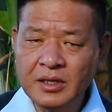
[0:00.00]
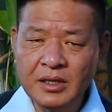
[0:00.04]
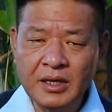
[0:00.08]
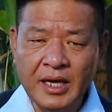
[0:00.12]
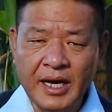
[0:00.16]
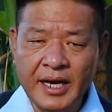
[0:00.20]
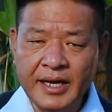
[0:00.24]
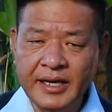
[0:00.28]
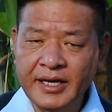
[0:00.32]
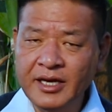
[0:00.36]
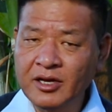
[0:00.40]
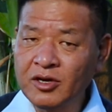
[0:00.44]

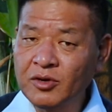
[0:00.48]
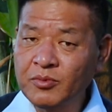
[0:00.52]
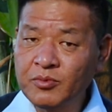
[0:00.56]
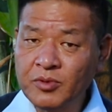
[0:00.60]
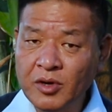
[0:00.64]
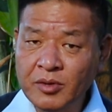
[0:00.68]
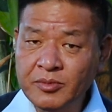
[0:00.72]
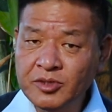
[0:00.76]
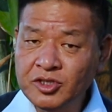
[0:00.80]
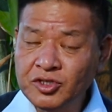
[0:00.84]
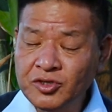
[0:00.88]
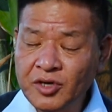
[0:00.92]
I cannot
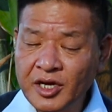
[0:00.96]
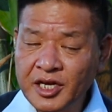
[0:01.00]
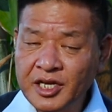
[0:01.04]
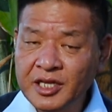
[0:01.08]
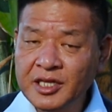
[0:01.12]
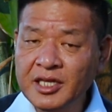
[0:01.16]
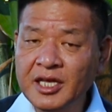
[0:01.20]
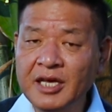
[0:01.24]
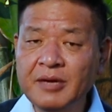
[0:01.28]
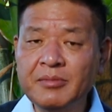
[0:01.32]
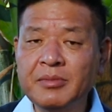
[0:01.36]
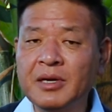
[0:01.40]
promise you
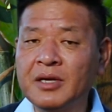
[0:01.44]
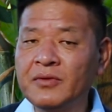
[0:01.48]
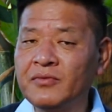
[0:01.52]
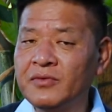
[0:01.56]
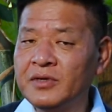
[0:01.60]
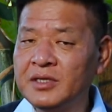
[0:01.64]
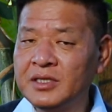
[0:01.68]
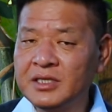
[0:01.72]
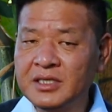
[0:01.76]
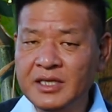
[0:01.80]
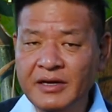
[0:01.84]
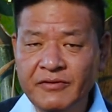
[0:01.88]
anything, but
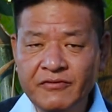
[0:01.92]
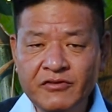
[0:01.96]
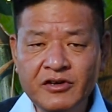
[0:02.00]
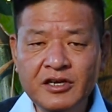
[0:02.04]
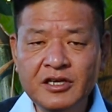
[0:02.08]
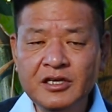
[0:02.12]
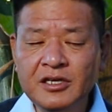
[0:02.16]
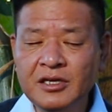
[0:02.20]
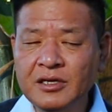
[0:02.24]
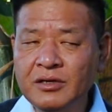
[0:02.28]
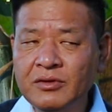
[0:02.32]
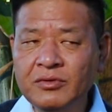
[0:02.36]
we'll
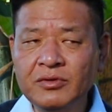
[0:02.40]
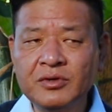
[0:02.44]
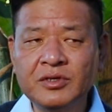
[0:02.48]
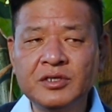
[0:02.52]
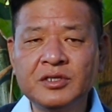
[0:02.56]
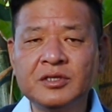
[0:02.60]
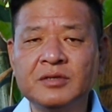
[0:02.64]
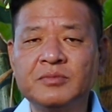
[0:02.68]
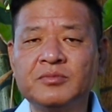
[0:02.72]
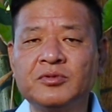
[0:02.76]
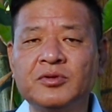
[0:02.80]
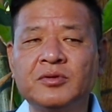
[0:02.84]
definitely look
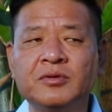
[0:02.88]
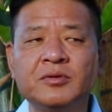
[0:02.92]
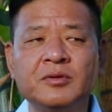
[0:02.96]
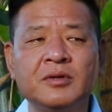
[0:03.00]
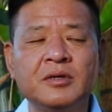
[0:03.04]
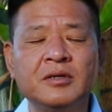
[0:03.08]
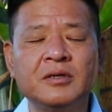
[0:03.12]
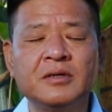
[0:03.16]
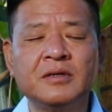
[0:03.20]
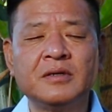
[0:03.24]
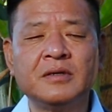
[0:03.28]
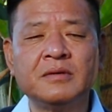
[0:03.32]
into
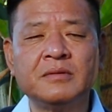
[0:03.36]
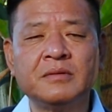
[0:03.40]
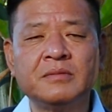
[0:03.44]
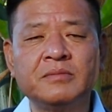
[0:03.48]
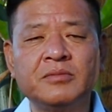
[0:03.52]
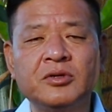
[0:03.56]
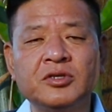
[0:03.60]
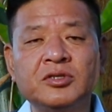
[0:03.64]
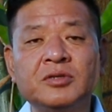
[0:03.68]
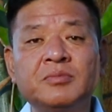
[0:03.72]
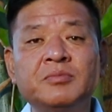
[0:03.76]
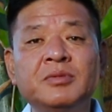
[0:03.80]
the
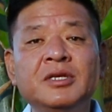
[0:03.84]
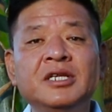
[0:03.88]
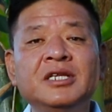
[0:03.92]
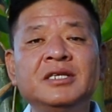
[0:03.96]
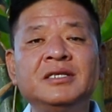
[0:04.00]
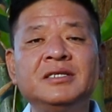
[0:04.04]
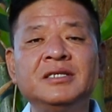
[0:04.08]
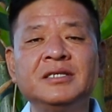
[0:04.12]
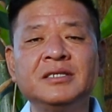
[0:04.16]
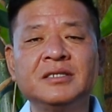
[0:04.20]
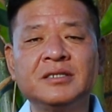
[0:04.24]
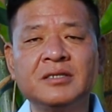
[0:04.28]

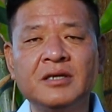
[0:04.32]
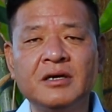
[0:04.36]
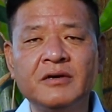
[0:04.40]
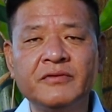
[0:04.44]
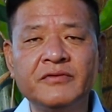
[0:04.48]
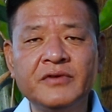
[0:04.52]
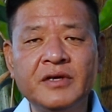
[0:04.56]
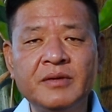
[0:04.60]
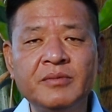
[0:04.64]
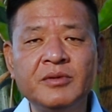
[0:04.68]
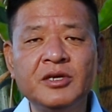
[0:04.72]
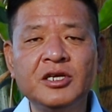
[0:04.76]
possibilities
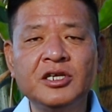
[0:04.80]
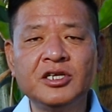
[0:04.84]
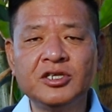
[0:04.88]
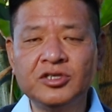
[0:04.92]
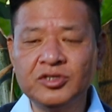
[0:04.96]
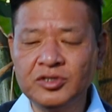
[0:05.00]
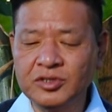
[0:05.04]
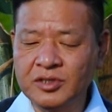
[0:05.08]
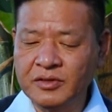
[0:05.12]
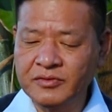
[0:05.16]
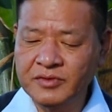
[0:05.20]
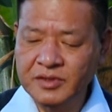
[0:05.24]
of
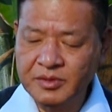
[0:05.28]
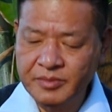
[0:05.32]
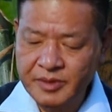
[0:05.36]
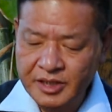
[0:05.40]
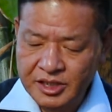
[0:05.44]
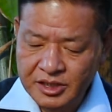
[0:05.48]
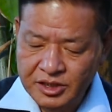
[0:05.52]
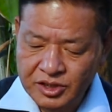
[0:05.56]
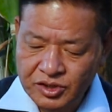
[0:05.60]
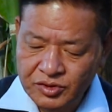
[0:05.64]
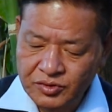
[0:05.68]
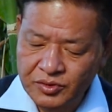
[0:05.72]
immigration of
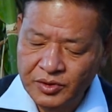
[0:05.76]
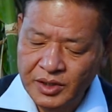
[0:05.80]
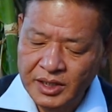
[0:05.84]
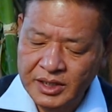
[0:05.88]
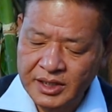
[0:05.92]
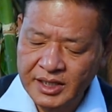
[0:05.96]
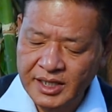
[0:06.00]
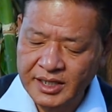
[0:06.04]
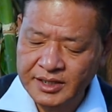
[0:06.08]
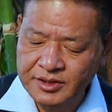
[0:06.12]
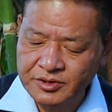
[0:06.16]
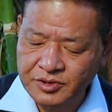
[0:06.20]
Tibetans to
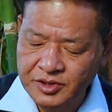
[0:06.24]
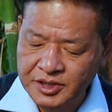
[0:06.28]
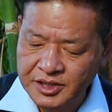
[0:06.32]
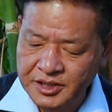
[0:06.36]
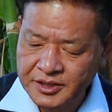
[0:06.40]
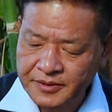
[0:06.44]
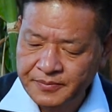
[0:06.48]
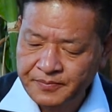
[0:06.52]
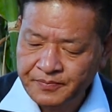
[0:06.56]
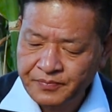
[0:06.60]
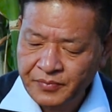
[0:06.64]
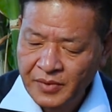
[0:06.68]
other
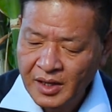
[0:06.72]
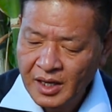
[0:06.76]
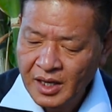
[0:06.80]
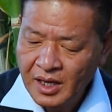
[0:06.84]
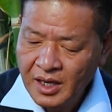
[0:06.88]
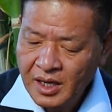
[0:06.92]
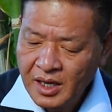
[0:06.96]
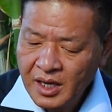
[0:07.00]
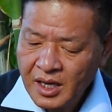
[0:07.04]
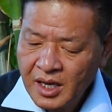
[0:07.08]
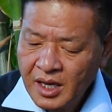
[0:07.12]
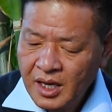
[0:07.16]
countries.
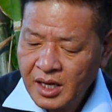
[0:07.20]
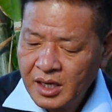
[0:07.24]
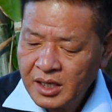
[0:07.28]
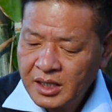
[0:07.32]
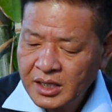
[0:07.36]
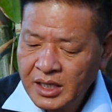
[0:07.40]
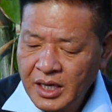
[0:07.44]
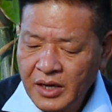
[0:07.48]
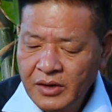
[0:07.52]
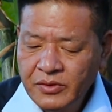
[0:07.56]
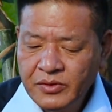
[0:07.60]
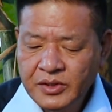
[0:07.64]

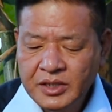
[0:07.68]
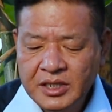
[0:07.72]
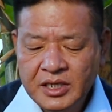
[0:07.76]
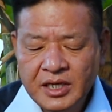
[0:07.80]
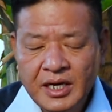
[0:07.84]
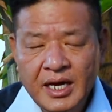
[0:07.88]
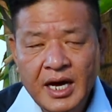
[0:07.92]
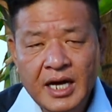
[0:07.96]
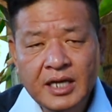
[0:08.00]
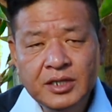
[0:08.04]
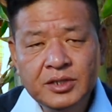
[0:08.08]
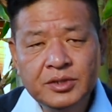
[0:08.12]
Now, with
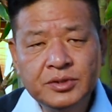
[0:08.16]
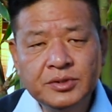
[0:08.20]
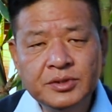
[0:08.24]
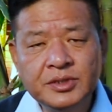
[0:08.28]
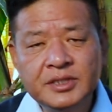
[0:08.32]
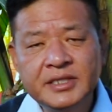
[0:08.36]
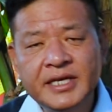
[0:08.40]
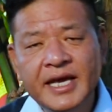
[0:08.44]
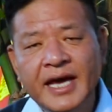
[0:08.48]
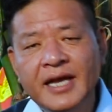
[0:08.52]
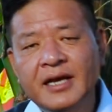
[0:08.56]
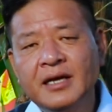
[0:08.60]
regard to
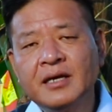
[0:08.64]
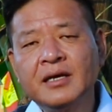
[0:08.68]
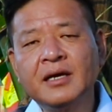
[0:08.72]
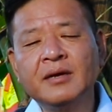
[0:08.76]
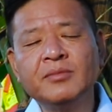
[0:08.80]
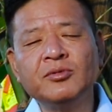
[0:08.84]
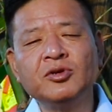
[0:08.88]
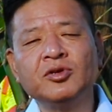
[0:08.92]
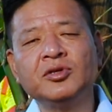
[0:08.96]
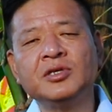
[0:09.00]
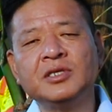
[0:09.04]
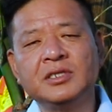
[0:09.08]
scattered
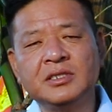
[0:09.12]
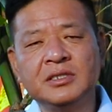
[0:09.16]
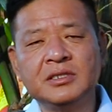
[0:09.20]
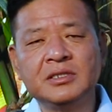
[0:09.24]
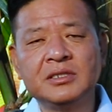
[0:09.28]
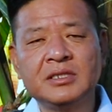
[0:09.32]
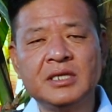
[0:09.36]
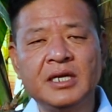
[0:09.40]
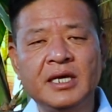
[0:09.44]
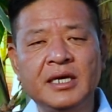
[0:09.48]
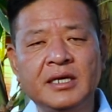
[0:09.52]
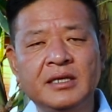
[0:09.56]

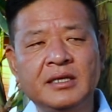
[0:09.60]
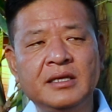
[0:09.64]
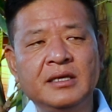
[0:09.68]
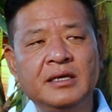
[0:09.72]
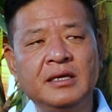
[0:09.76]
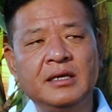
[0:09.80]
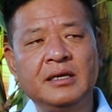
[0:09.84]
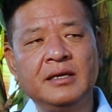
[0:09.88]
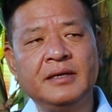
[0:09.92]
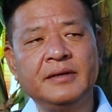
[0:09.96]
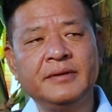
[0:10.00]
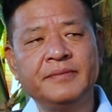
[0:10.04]
communities like
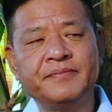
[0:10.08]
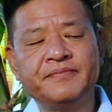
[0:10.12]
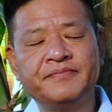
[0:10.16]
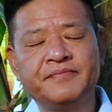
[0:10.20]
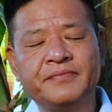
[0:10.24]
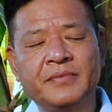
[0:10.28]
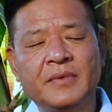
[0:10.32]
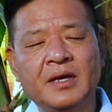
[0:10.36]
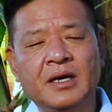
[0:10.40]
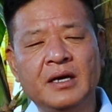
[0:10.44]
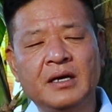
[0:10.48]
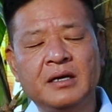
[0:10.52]
the
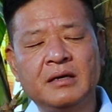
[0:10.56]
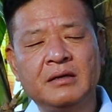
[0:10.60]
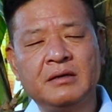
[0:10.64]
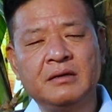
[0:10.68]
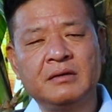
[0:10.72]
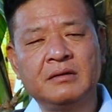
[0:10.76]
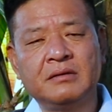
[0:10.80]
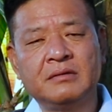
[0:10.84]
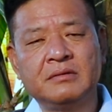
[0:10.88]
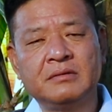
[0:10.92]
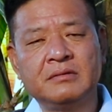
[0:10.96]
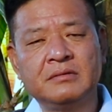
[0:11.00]

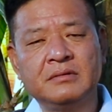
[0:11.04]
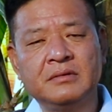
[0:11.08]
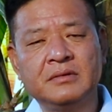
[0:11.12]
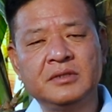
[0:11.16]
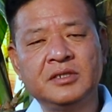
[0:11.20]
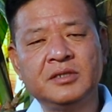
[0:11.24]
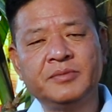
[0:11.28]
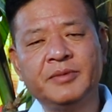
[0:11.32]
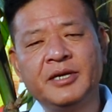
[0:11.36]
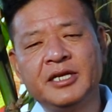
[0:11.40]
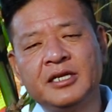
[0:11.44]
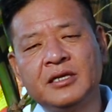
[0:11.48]
uh,
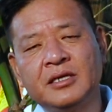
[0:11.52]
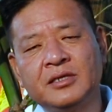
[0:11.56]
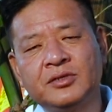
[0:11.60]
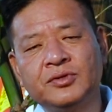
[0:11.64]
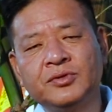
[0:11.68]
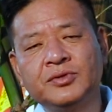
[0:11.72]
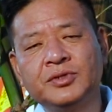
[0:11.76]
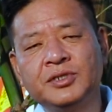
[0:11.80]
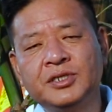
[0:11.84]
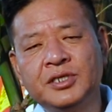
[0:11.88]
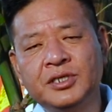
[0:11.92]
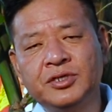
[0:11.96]
Tibetan
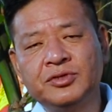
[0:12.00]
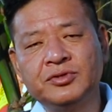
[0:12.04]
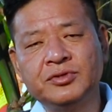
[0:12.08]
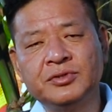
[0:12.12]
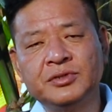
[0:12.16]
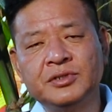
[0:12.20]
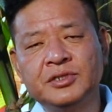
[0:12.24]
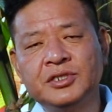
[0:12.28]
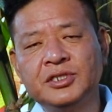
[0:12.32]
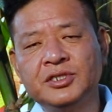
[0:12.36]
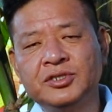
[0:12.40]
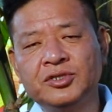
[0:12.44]

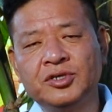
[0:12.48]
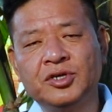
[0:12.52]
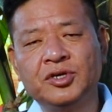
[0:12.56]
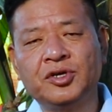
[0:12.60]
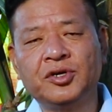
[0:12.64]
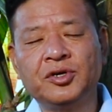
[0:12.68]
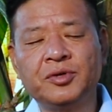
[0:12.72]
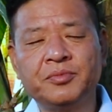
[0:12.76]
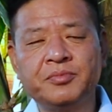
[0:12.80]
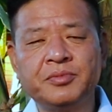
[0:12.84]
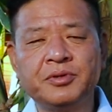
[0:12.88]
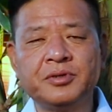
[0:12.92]
associations in
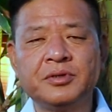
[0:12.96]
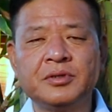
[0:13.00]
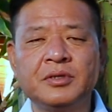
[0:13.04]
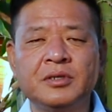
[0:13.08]
Europe,